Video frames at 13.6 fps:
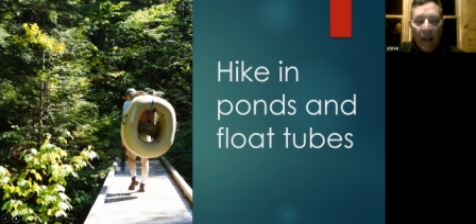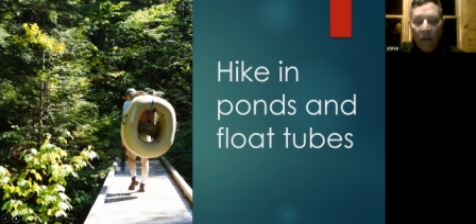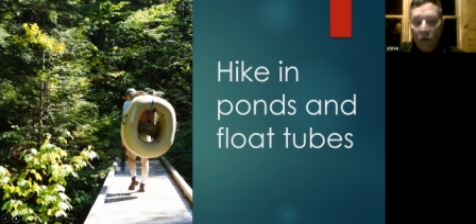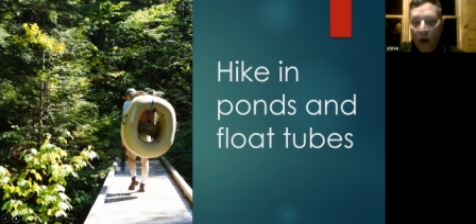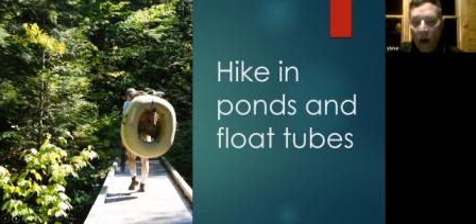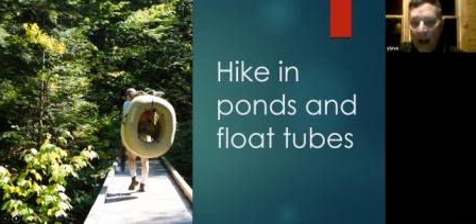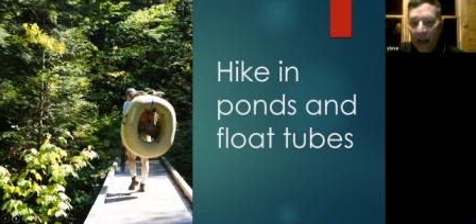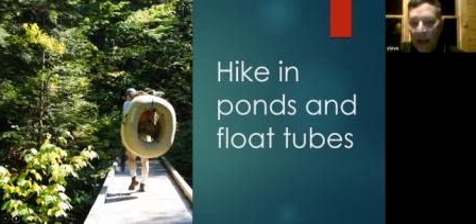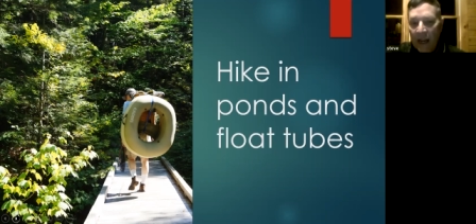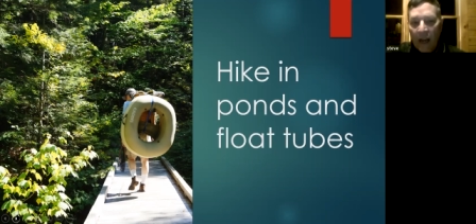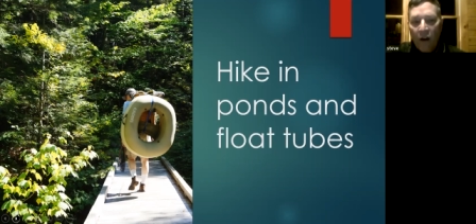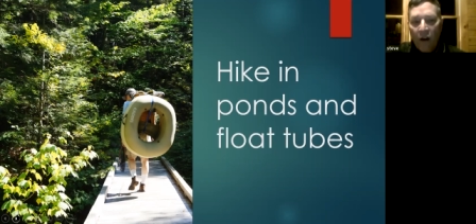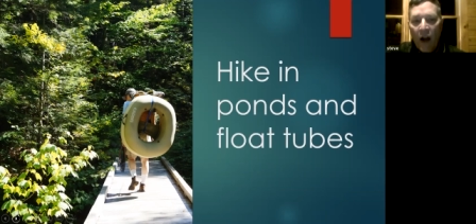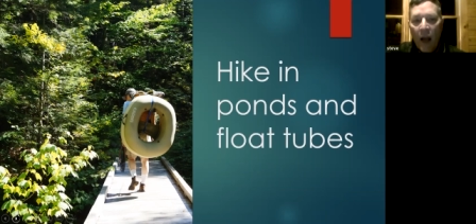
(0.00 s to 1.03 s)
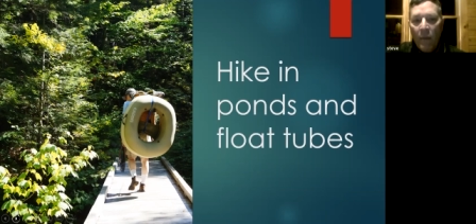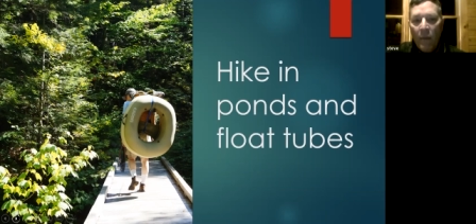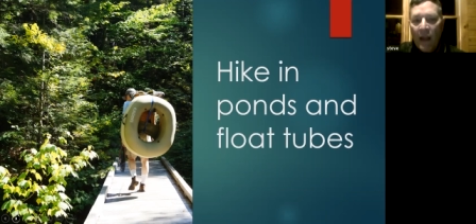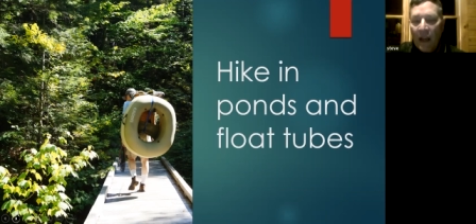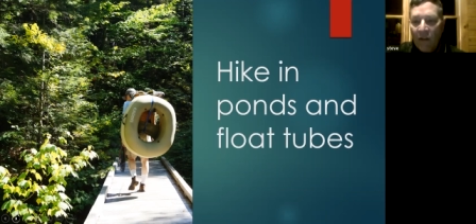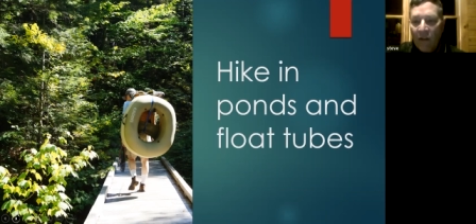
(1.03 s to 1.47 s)
right here, I'm
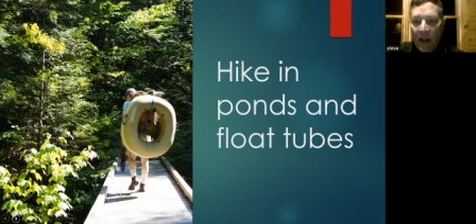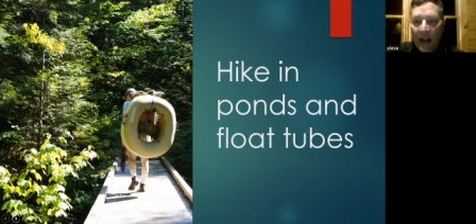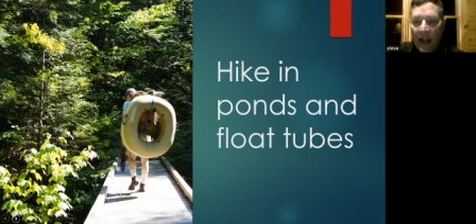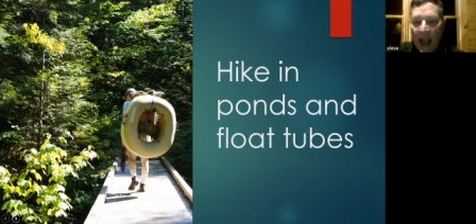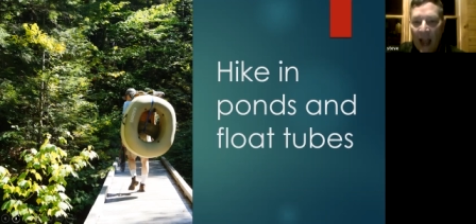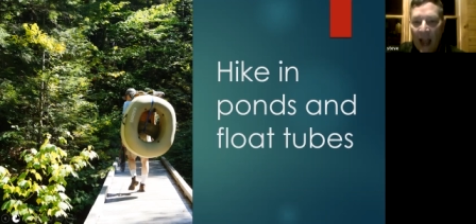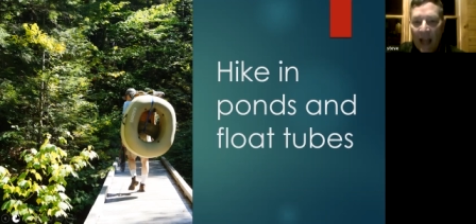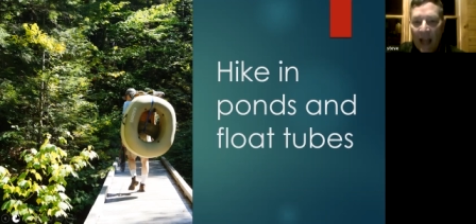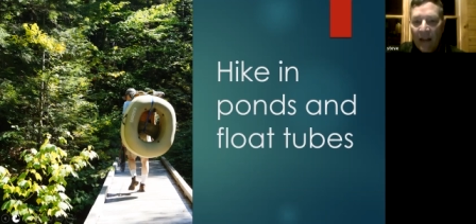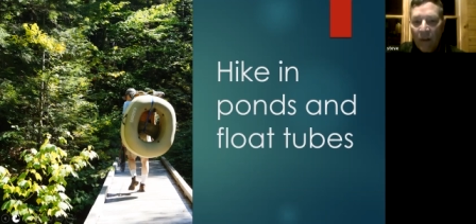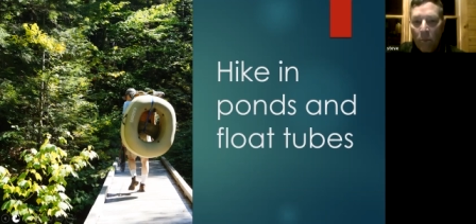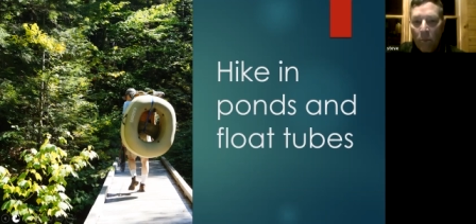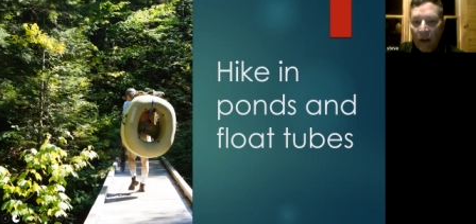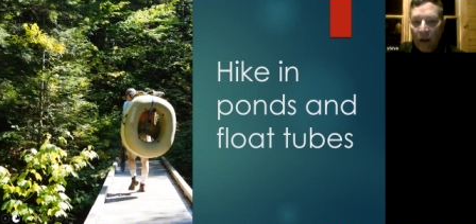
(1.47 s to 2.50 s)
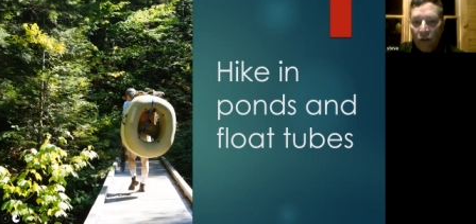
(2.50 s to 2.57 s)
getting ready to head into Big